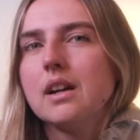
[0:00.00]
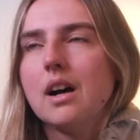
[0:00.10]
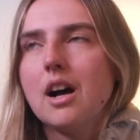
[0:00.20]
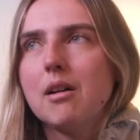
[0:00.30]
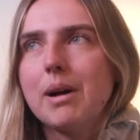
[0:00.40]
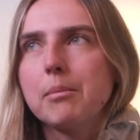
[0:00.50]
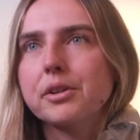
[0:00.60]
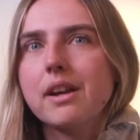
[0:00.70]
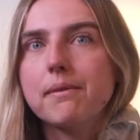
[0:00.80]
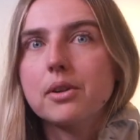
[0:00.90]
I'm
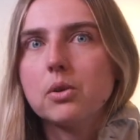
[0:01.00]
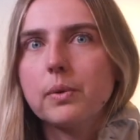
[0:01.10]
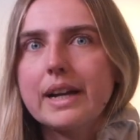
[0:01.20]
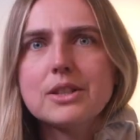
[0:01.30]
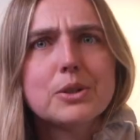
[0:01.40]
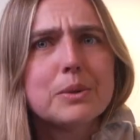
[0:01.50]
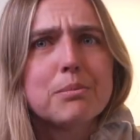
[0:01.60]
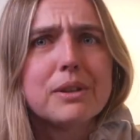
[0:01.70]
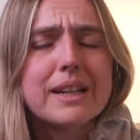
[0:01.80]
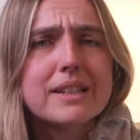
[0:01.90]
looking for a way to
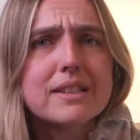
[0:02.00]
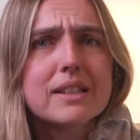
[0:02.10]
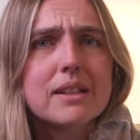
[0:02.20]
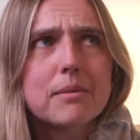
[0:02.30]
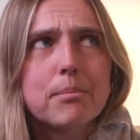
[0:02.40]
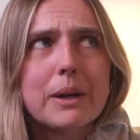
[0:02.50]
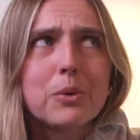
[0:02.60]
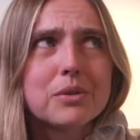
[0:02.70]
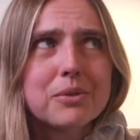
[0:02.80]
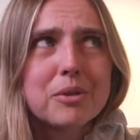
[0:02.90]
blend my
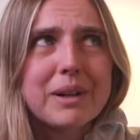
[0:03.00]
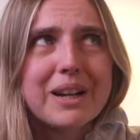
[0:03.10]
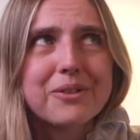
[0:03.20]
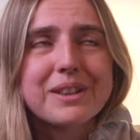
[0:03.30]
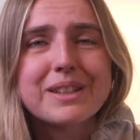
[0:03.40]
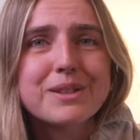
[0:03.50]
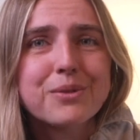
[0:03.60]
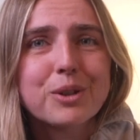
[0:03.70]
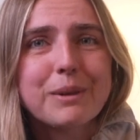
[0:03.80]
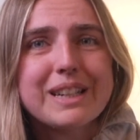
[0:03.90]
old format with this
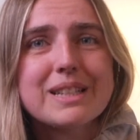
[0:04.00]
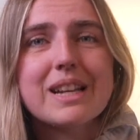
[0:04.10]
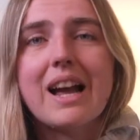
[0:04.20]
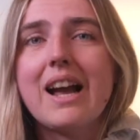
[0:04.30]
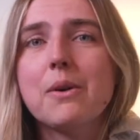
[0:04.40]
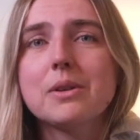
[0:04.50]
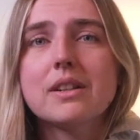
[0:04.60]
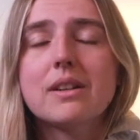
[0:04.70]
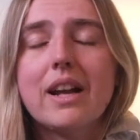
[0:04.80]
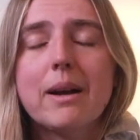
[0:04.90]
format. I
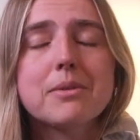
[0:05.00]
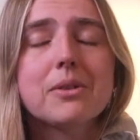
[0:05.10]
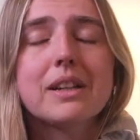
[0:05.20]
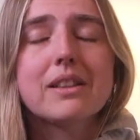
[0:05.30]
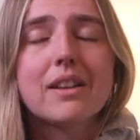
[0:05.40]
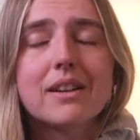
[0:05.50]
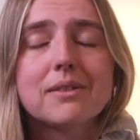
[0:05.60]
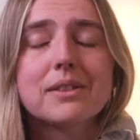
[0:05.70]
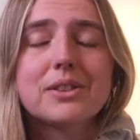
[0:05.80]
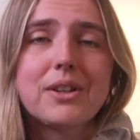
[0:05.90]
would absolutely
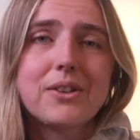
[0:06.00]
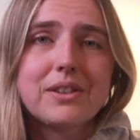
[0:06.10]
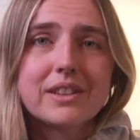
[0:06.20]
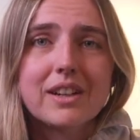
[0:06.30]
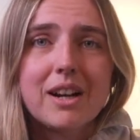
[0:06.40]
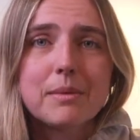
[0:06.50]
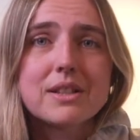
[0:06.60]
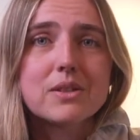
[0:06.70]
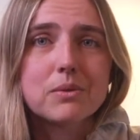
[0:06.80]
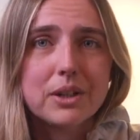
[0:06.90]
love to know in the
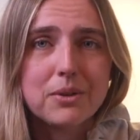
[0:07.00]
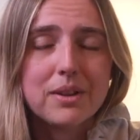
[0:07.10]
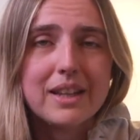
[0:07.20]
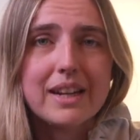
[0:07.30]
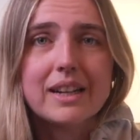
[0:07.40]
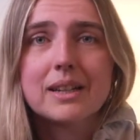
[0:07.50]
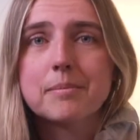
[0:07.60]
comments what you think.